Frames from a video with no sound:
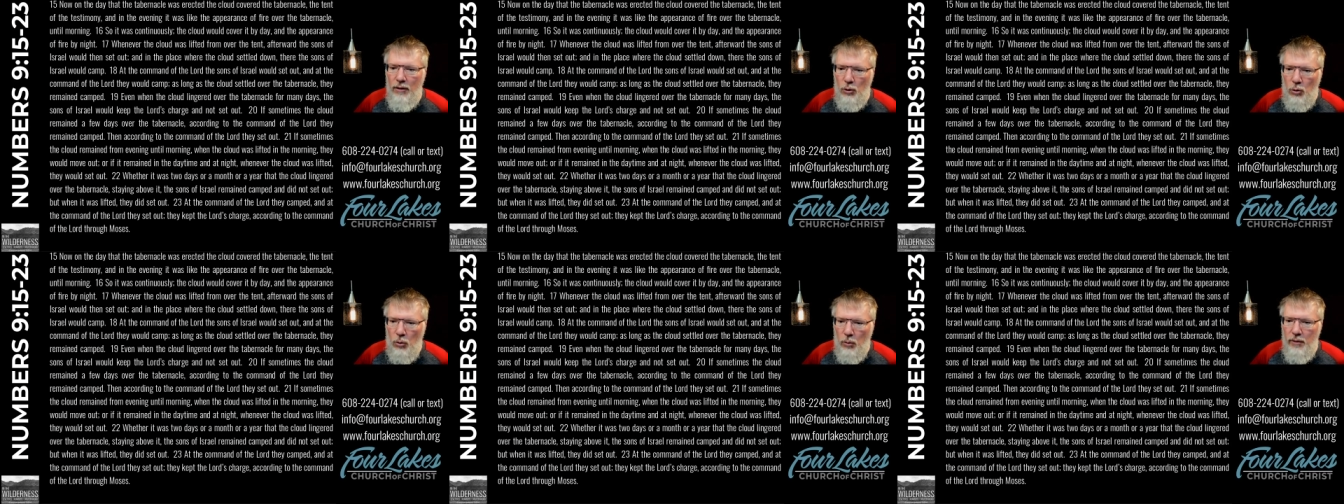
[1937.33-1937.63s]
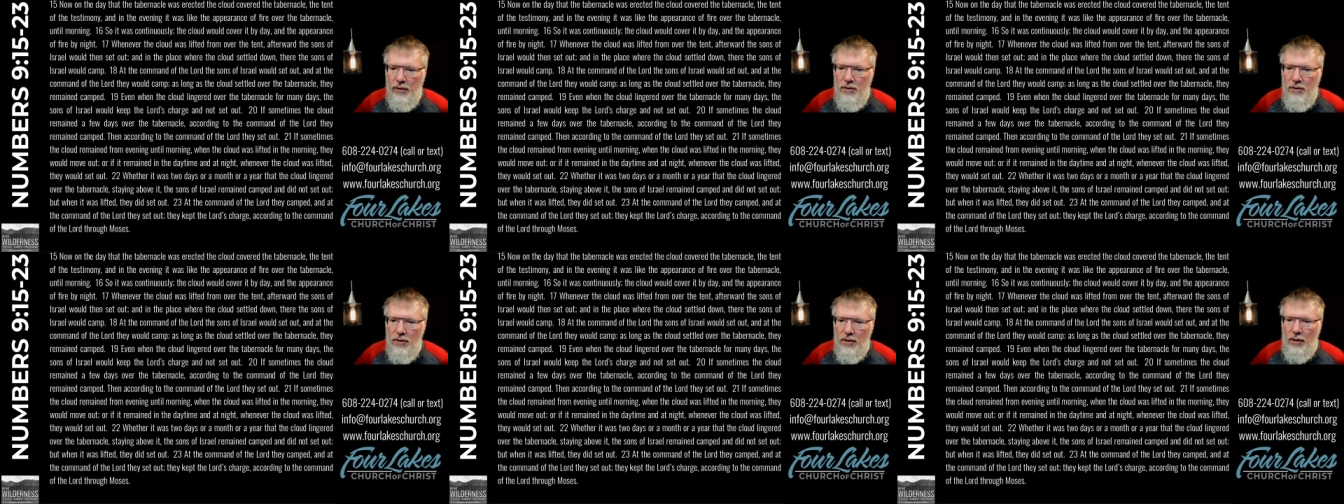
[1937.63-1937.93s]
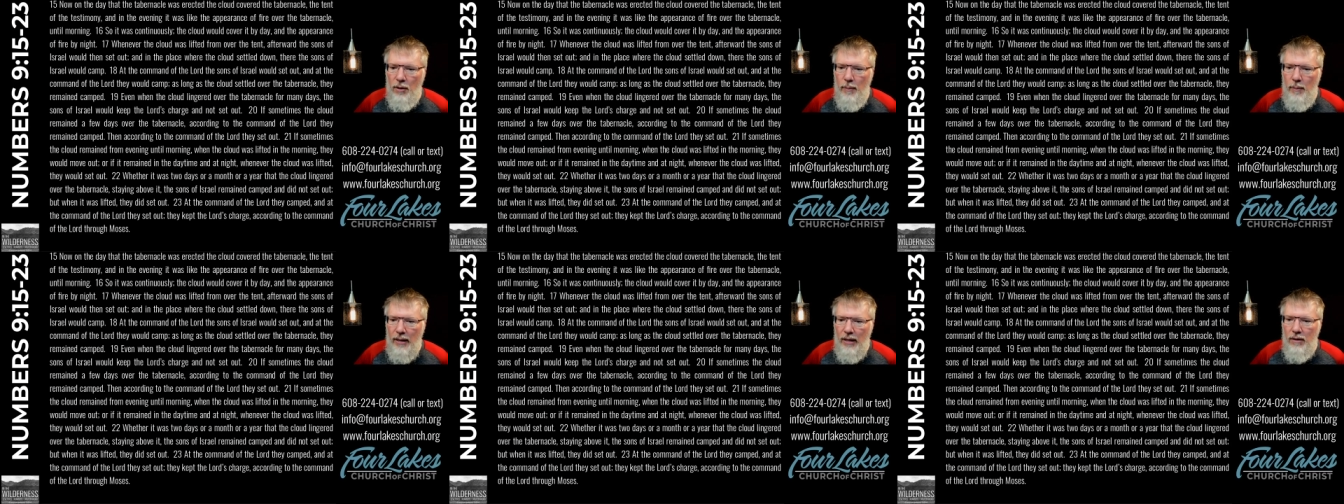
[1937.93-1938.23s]
according to the
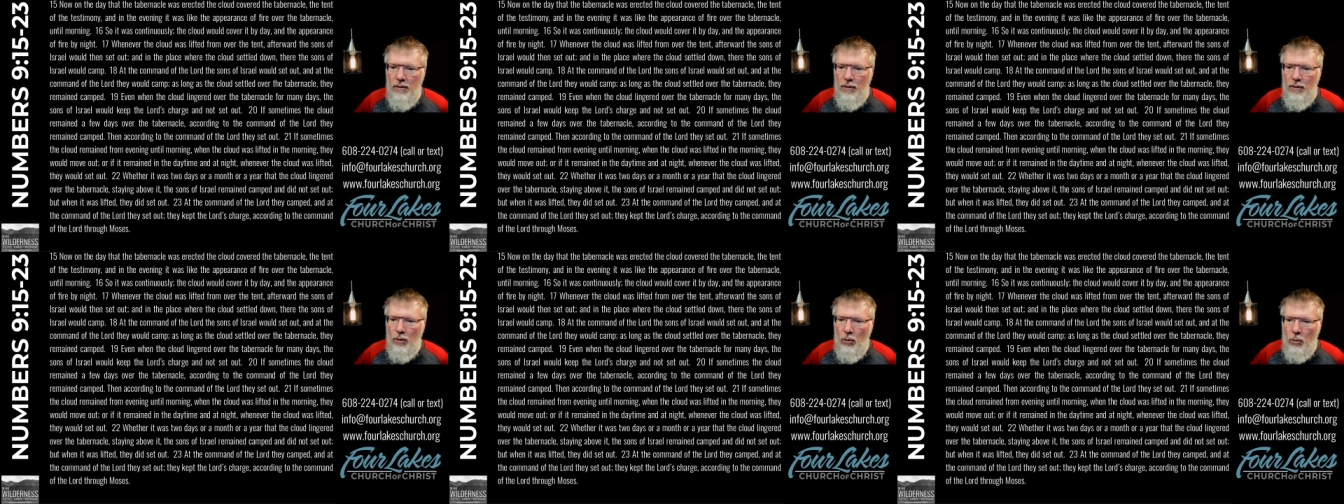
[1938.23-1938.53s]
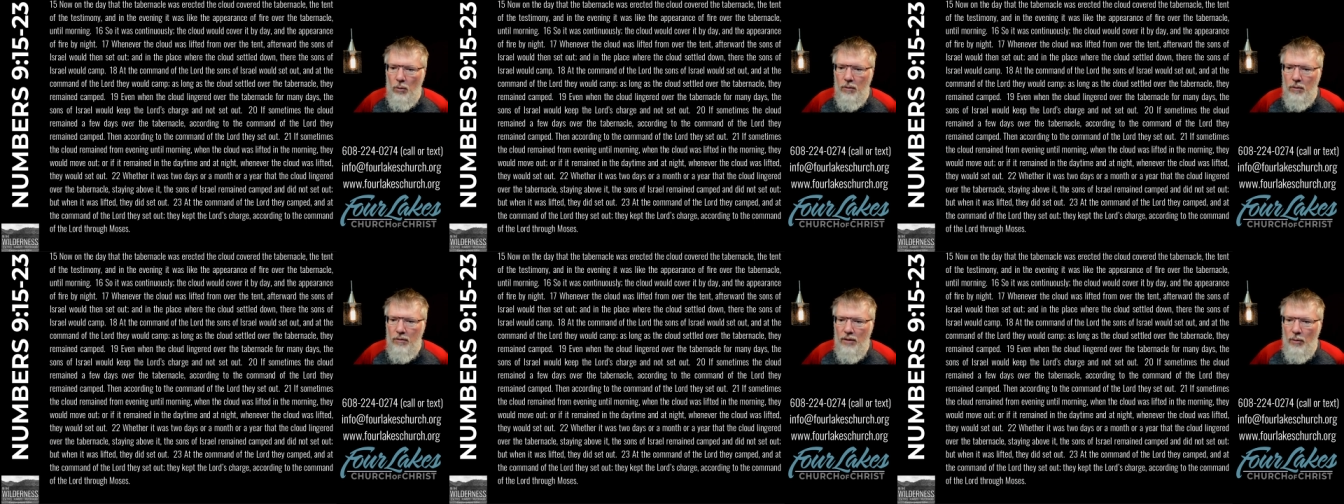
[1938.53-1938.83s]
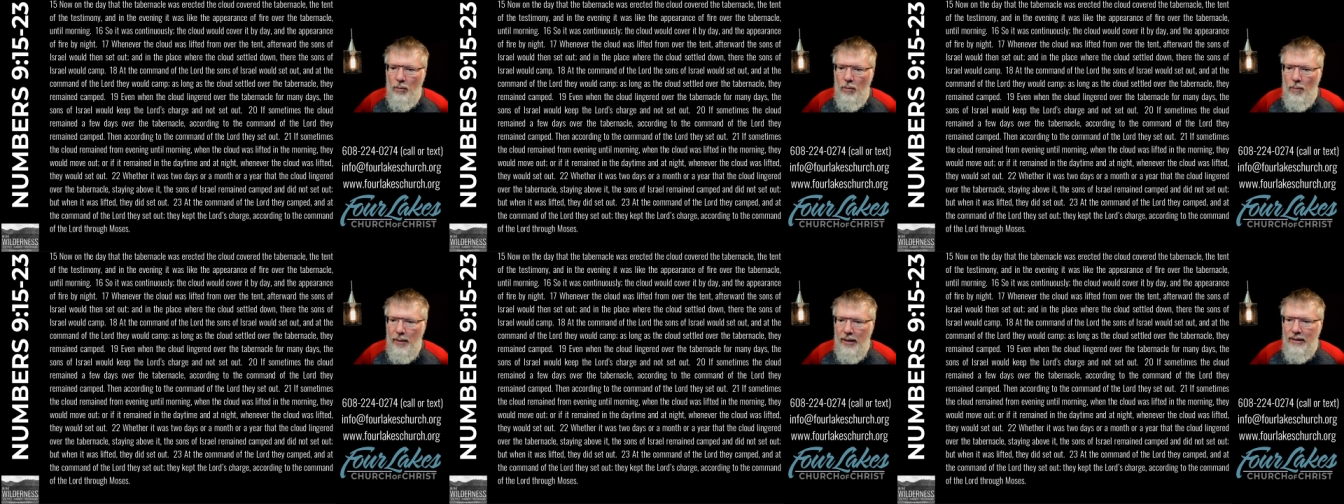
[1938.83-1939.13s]
command of the Lord, they
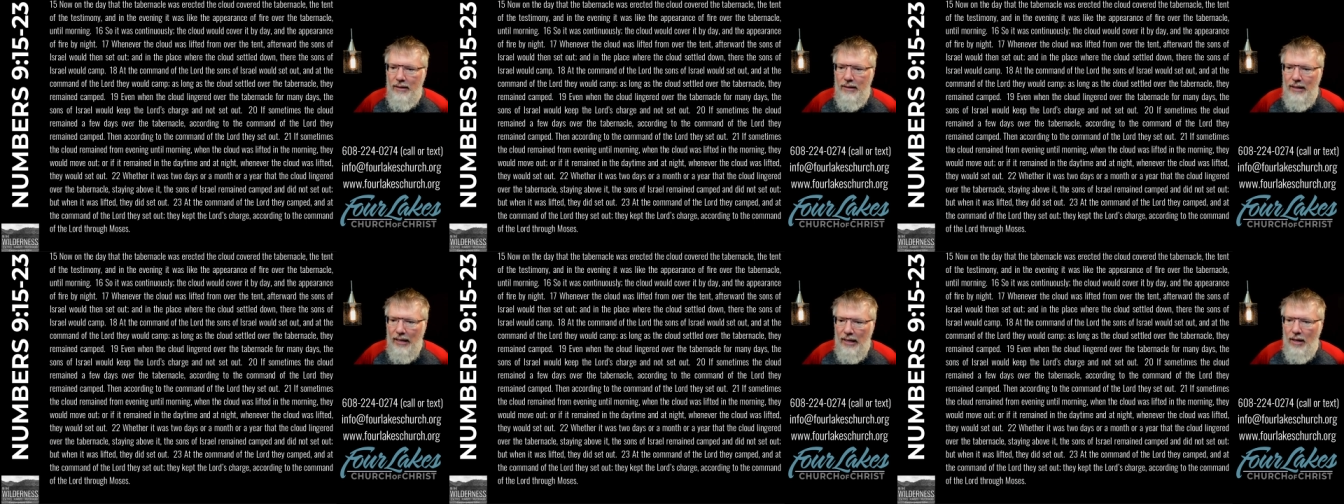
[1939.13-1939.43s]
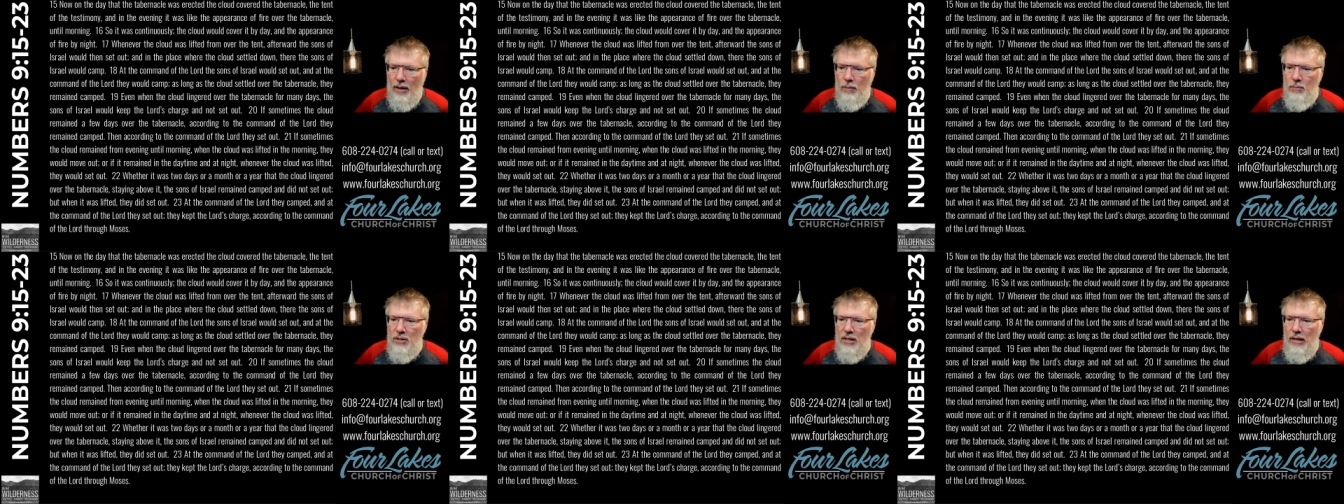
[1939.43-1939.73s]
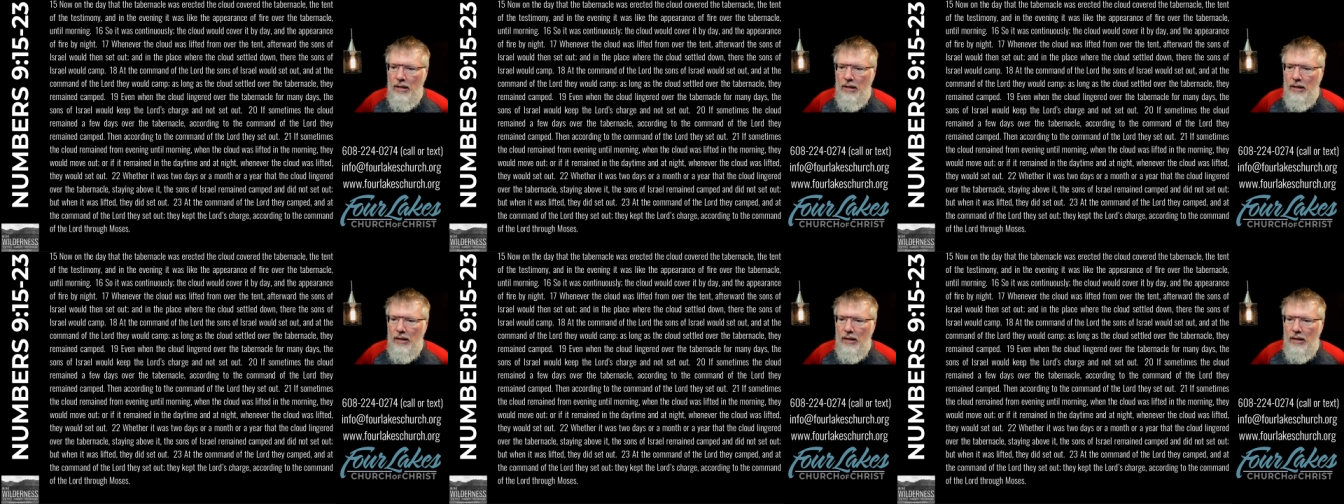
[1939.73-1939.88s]
remained camped.